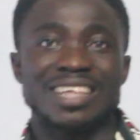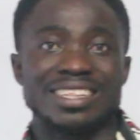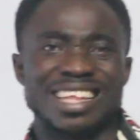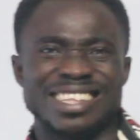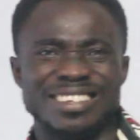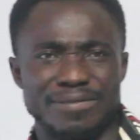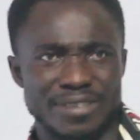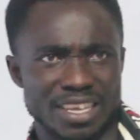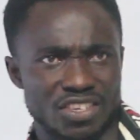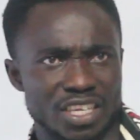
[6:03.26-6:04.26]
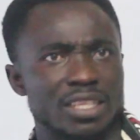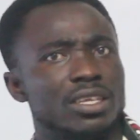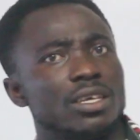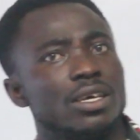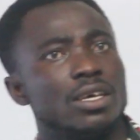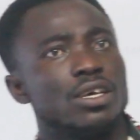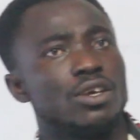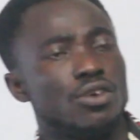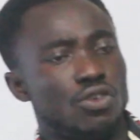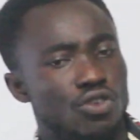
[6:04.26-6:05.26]
standard deviation,
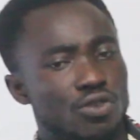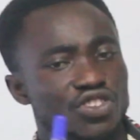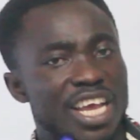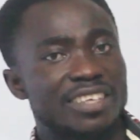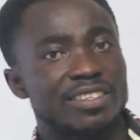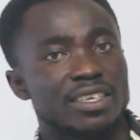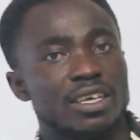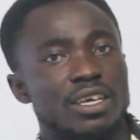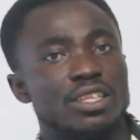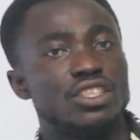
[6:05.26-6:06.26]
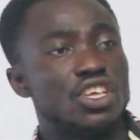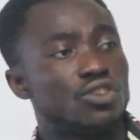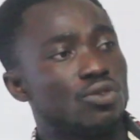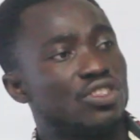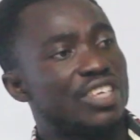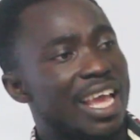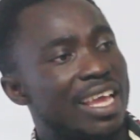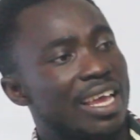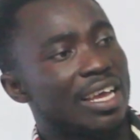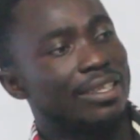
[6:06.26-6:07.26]
you just need to
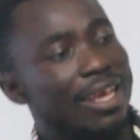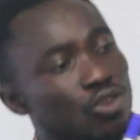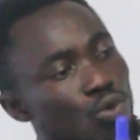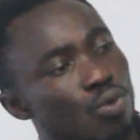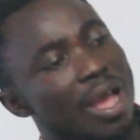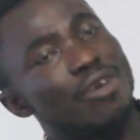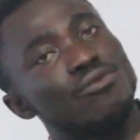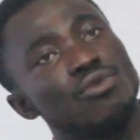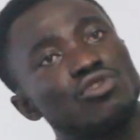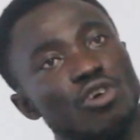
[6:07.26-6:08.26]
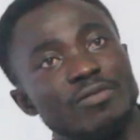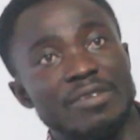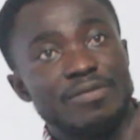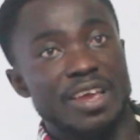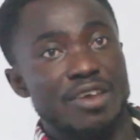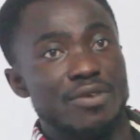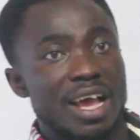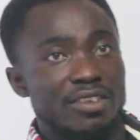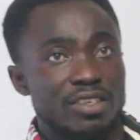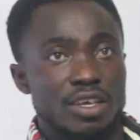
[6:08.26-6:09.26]
take the square root of the
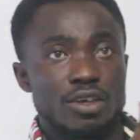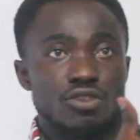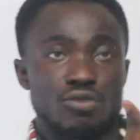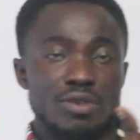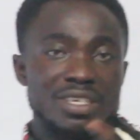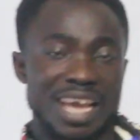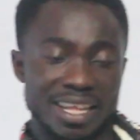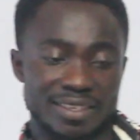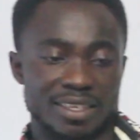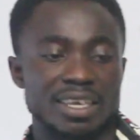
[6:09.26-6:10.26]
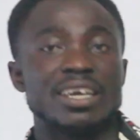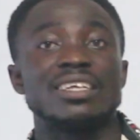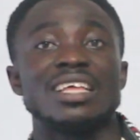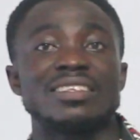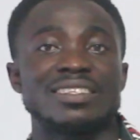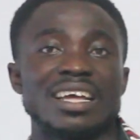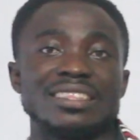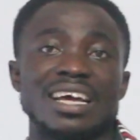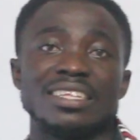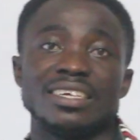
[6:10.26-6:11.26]
variance to get the
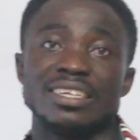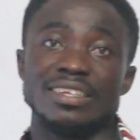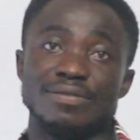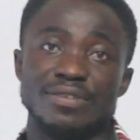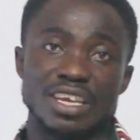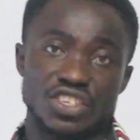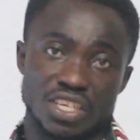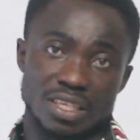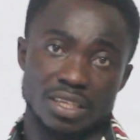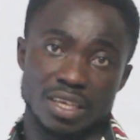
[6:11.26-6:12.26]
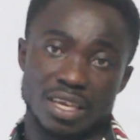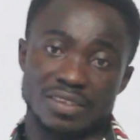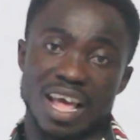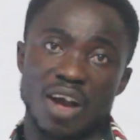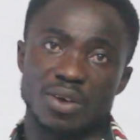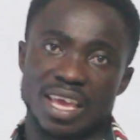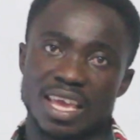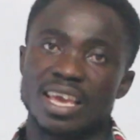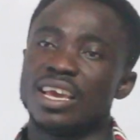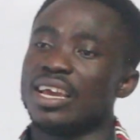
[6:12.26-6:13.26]
standard deviation. Is that
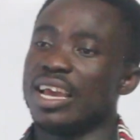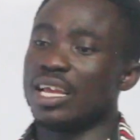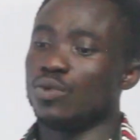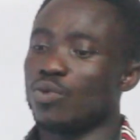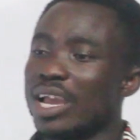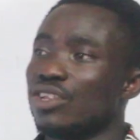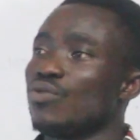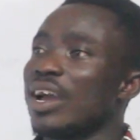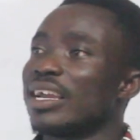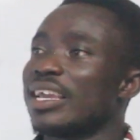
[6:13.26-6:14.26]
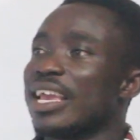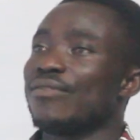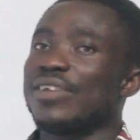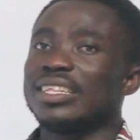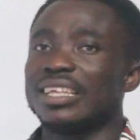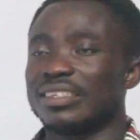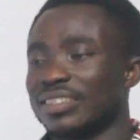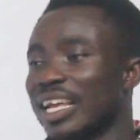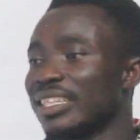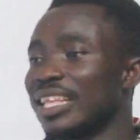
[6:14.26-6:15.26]
okay? And when you are given the
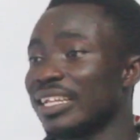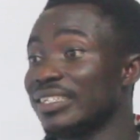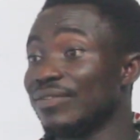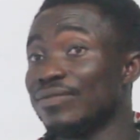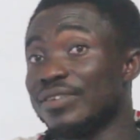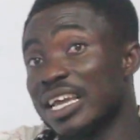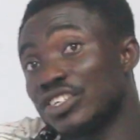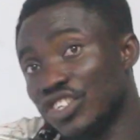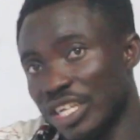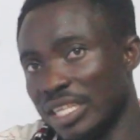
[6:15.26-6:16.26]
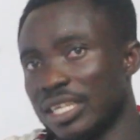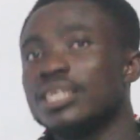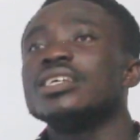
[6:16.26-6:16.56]
standard deviation